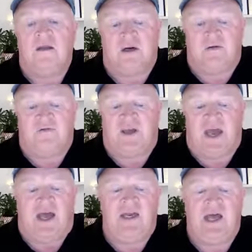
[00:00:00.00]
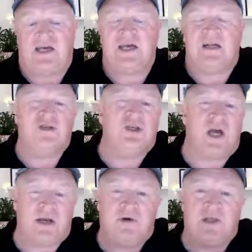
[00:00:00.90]
Don't forget, in Excel,
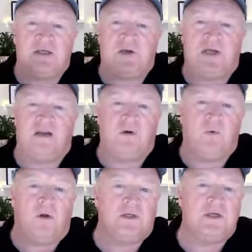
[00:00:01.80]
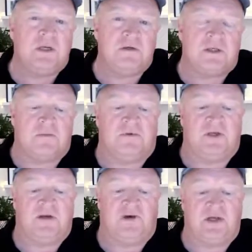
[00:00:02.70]
generally speaking, if you want to do something,
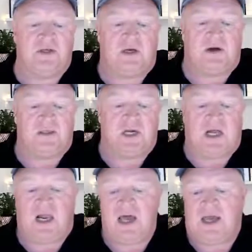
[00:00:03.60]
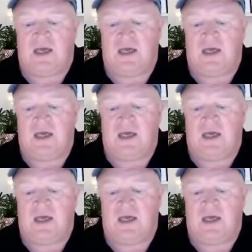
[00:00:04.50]
you've actually got to click